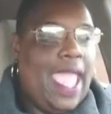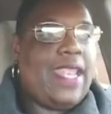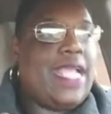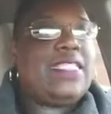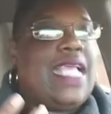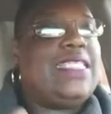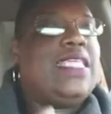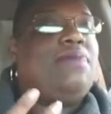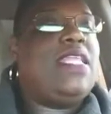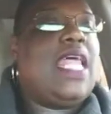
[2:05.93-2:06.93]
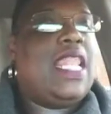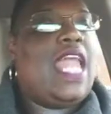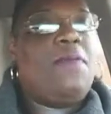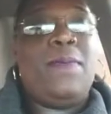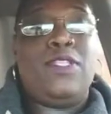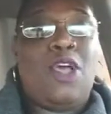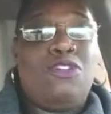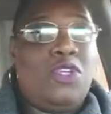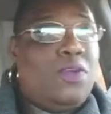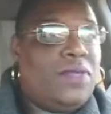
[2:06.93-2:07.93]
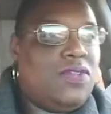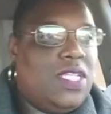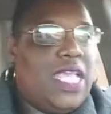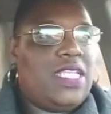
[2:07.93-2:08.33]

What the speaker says: And that's something that a lot of people don't do in music.